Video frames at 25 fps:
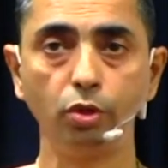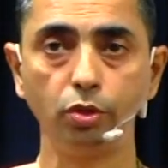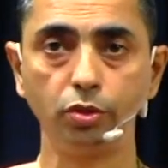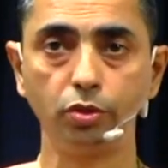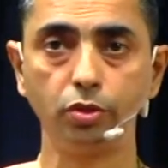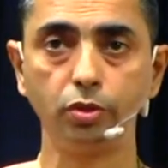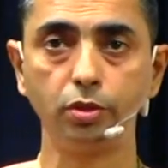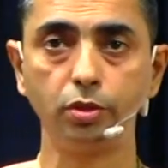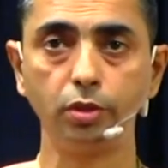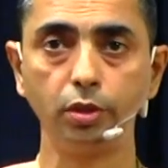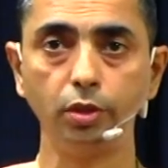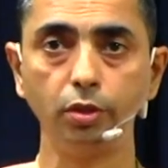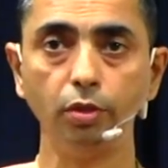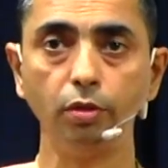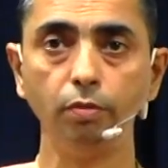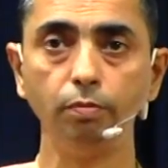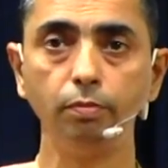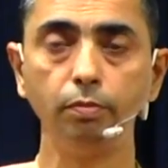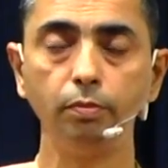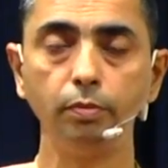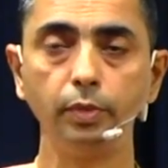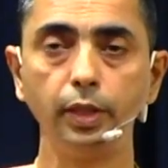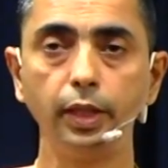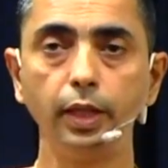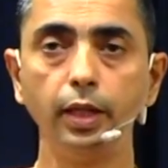was, you
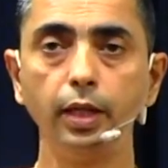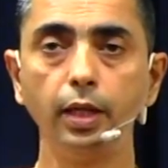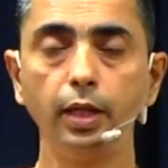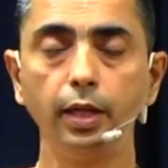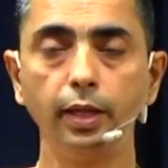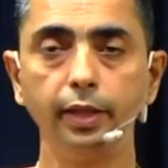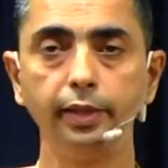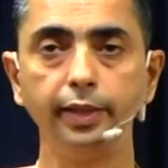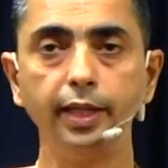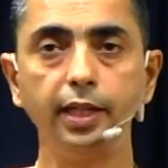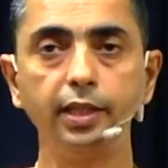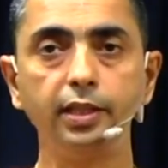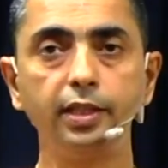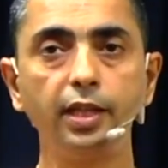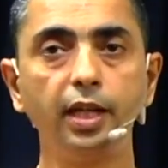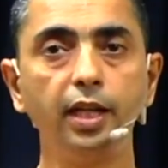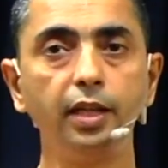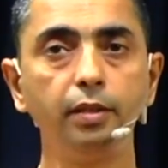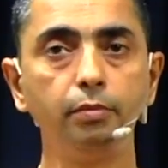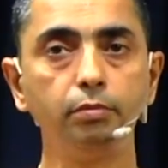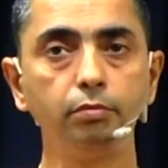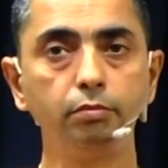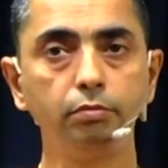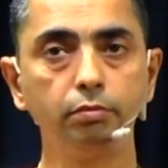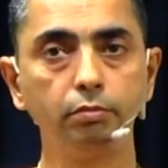know, that
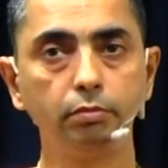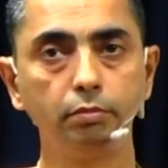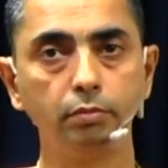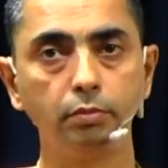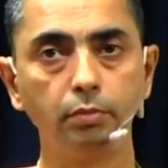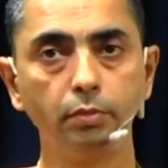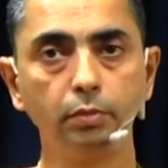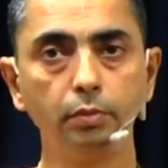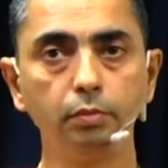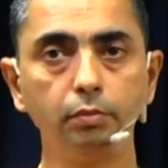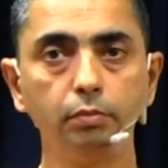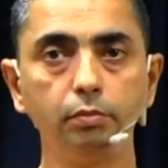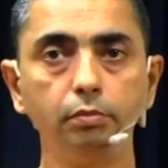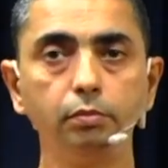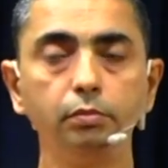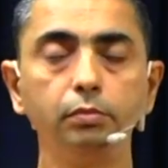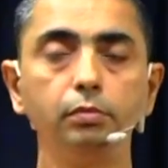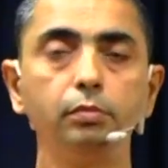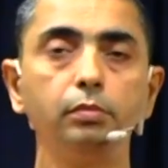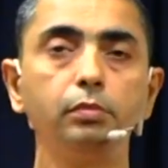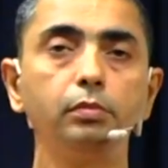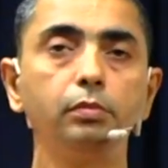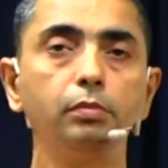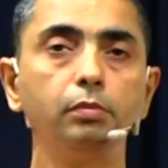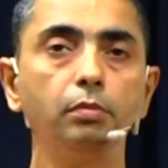time
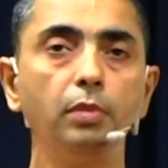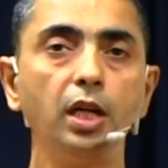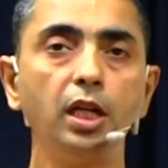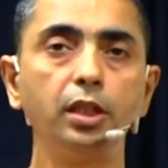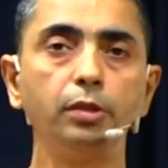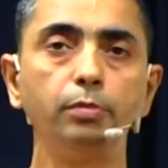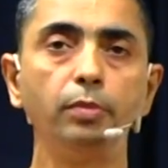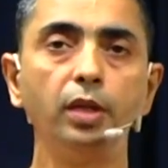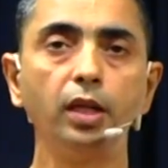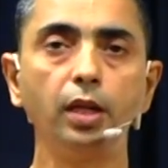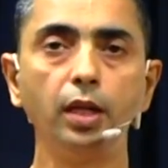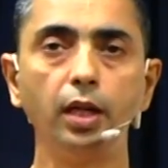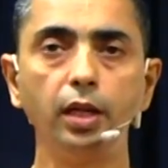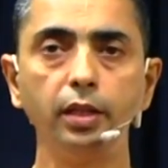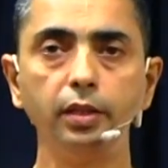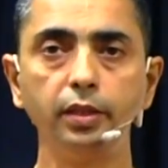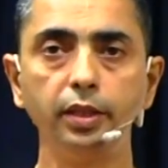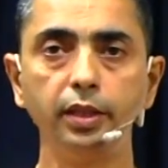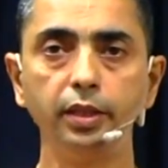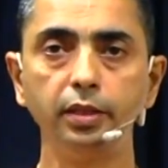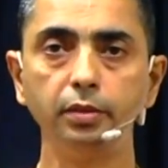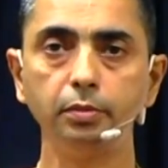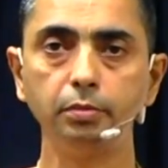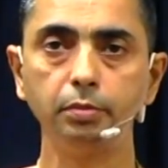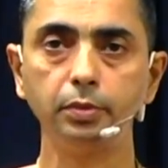Mahatma
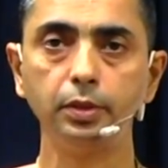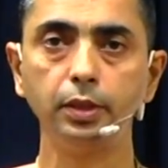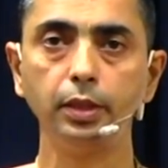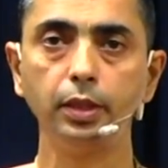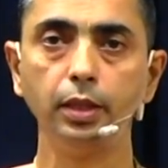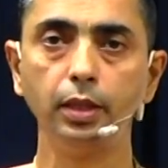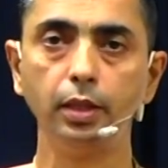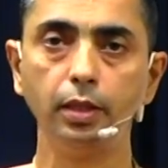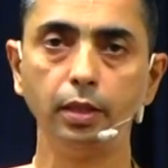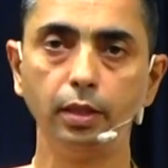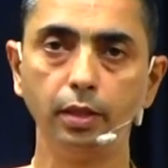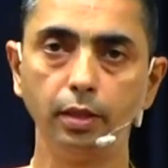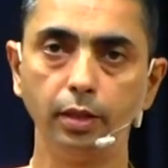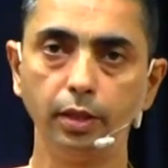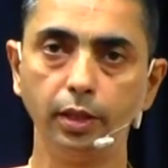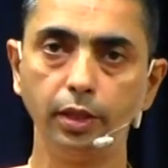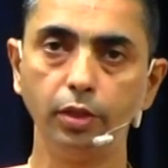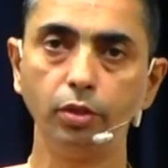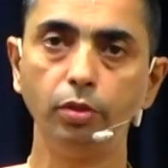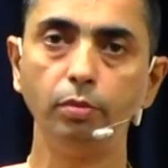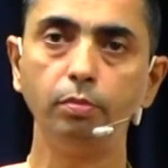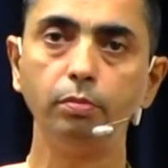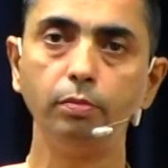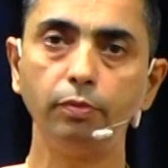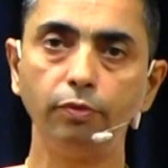Gandhi,
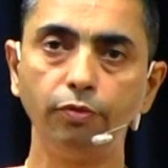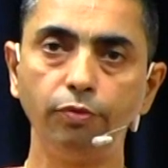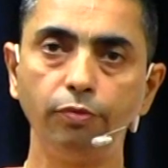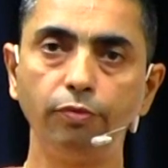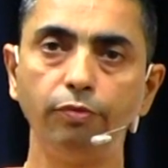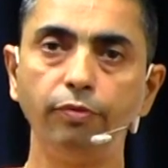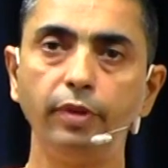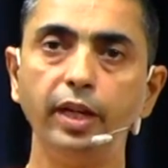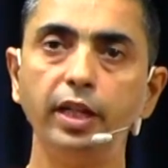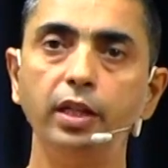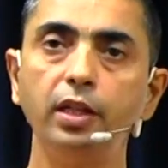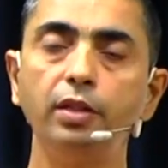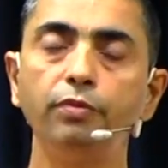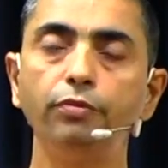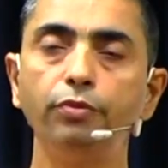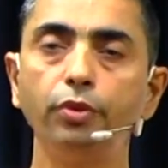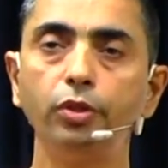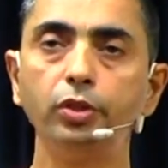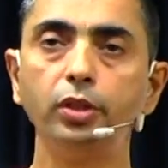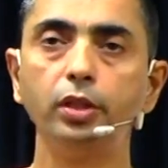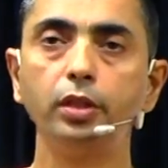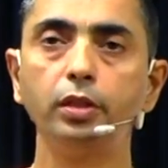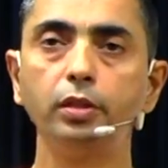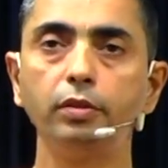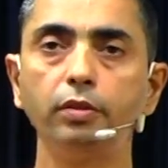fighting
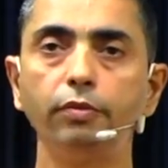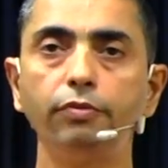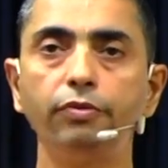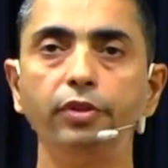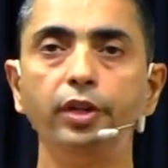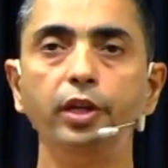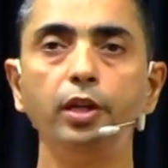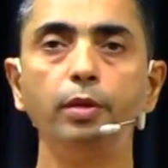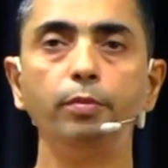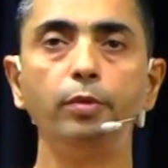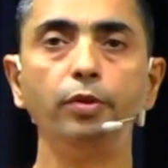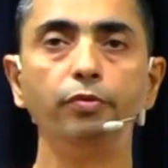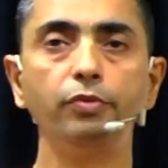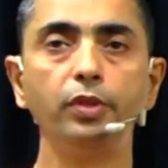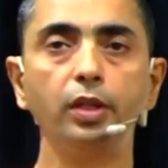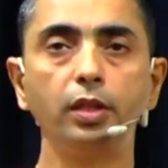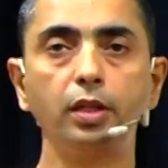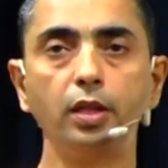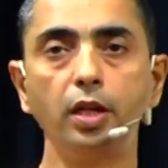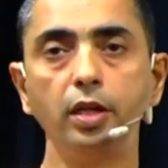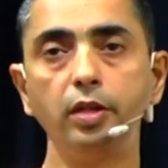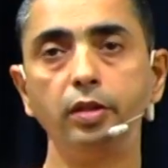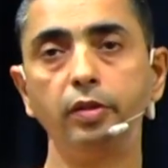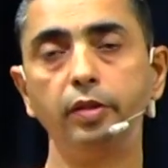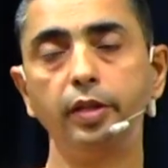for the freedom of
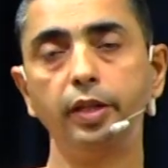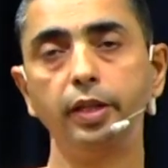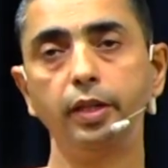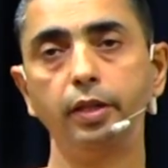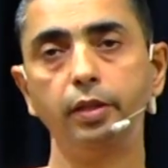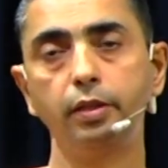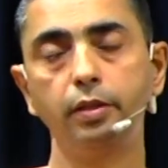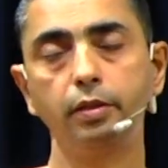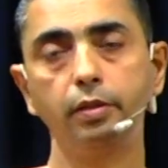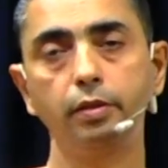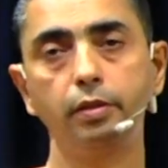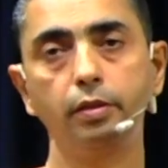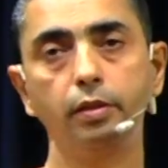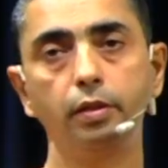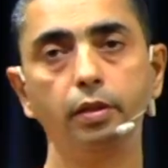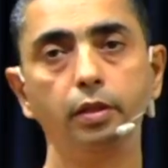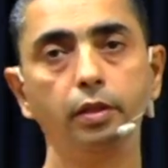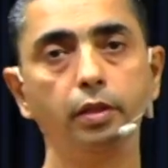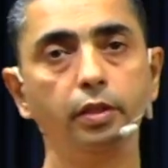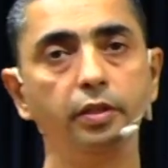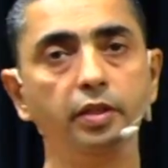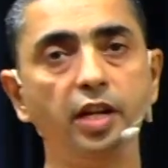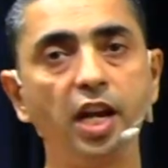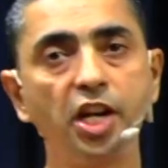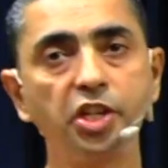the country,
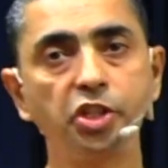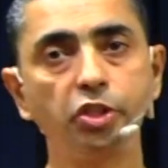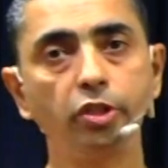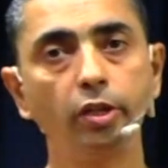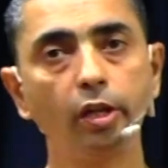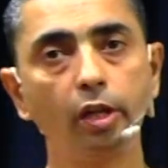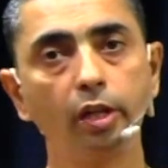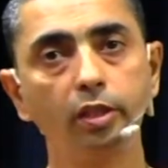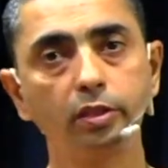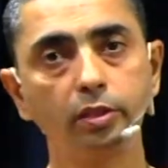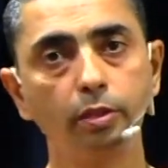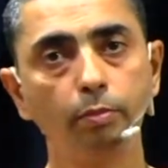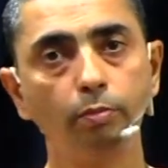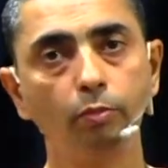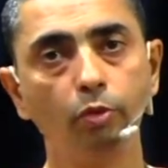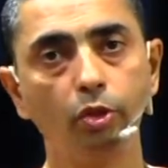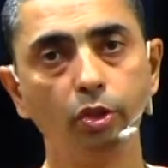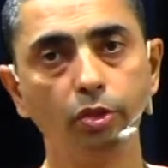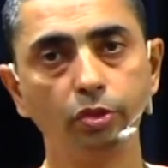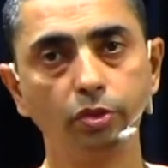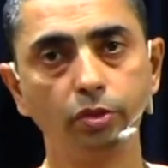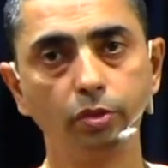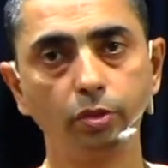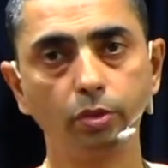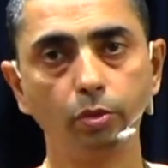nationalism
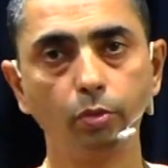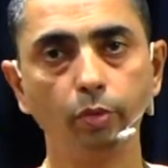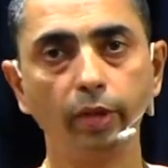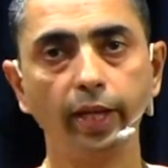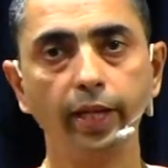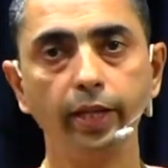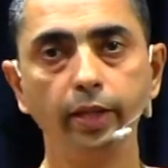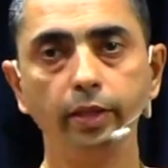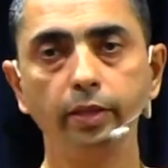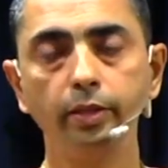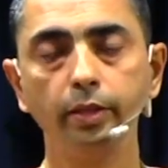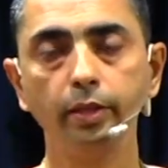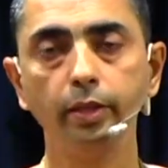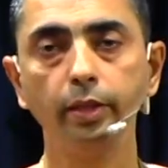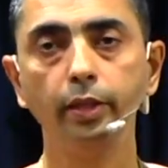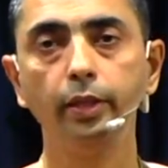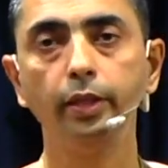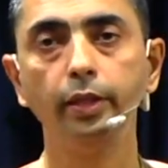was quite,